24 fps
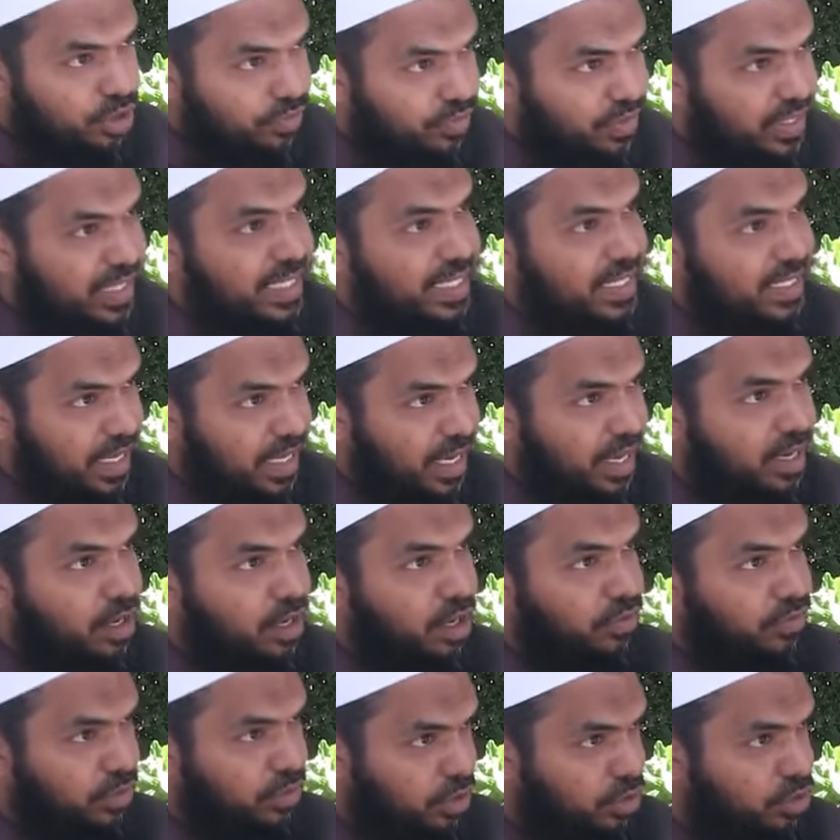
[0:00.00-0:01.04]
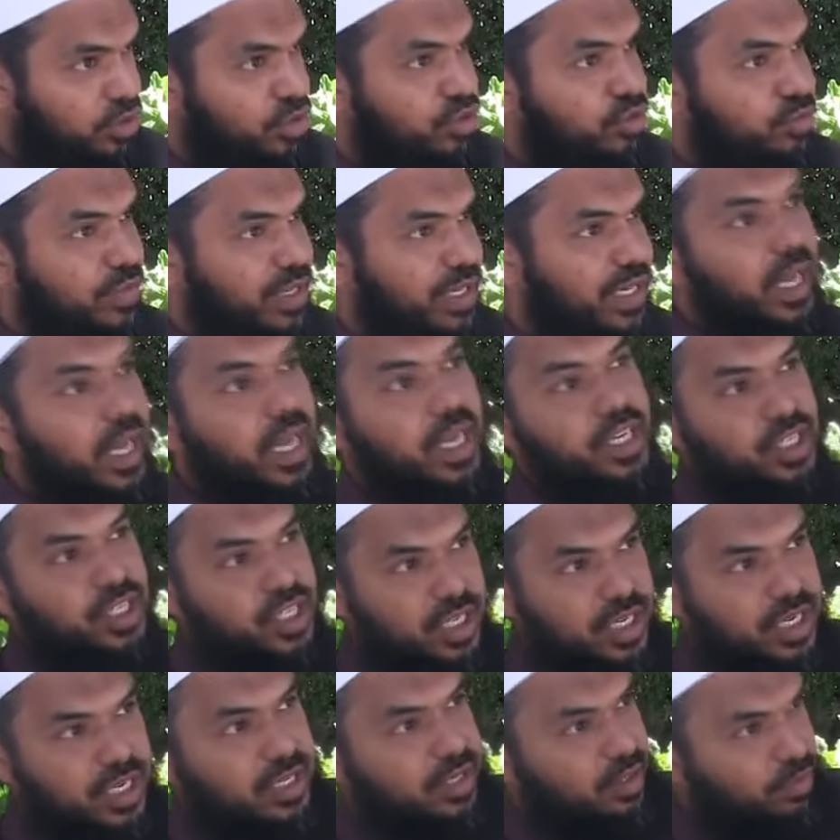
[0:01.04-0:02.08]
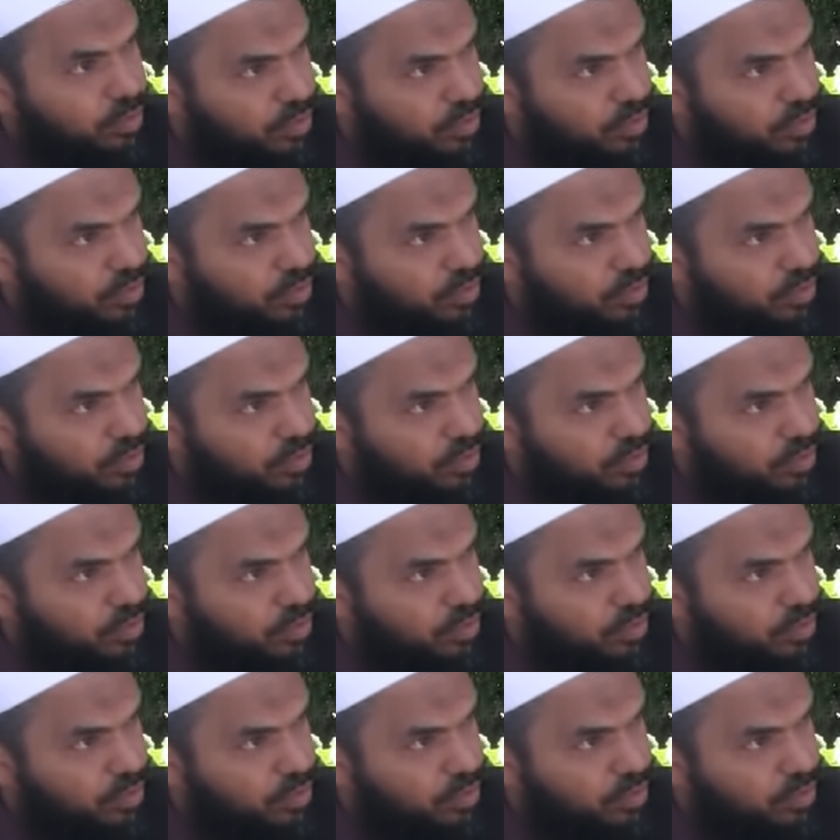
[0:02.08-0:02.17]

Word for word: of insan, of the human and jinn